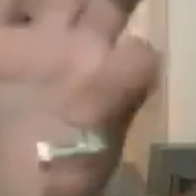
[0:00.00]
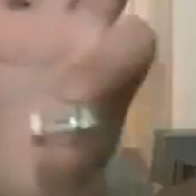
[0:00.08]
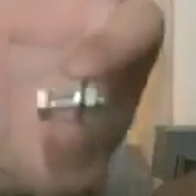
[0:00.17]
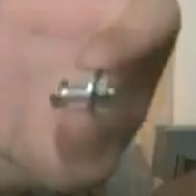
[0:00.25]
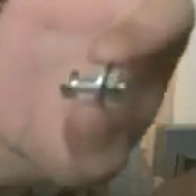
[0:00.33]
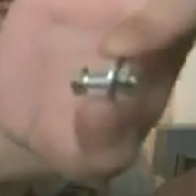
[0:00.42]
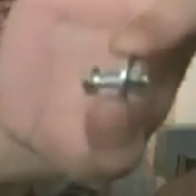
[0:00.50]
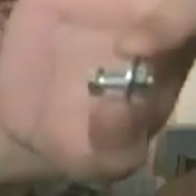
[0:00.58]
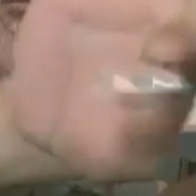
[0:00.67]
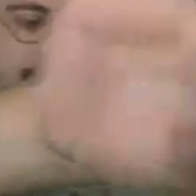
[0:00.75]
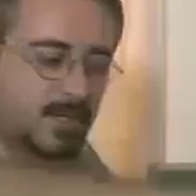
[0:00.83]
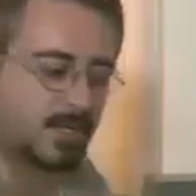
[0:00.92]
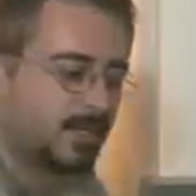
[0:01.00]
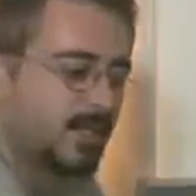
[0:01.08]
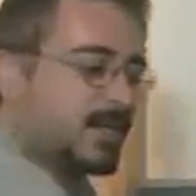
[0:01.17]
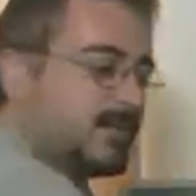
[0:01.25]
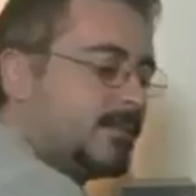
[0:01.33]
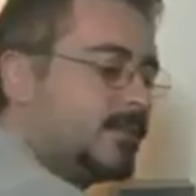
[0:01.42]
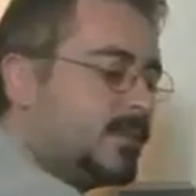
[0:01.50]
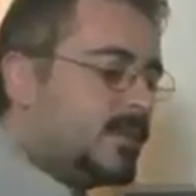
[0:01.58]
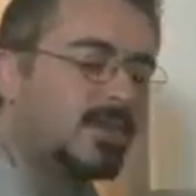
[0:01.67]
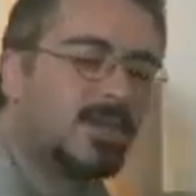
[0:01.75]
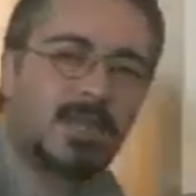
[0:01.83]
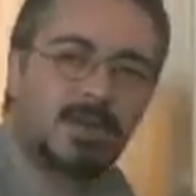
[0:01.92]
1/4-inch screw and bolt like that,
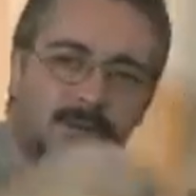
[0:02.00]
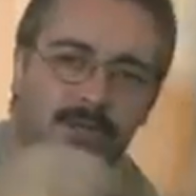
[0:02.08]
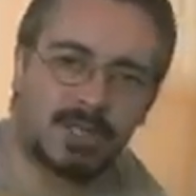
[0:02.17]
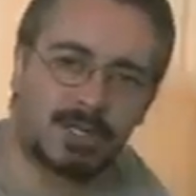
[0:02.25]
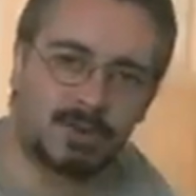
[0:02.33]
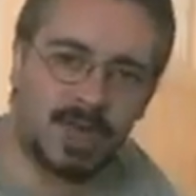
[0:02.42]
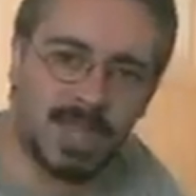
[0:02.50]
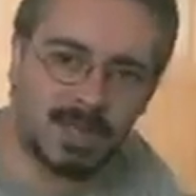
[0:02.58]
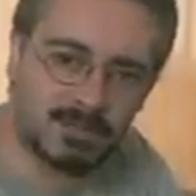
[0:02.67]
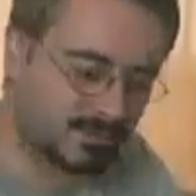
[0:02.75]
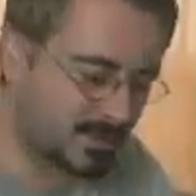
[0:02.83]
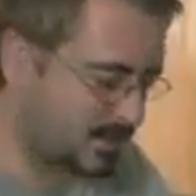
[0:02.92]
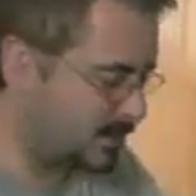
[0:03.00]
you can get really creative,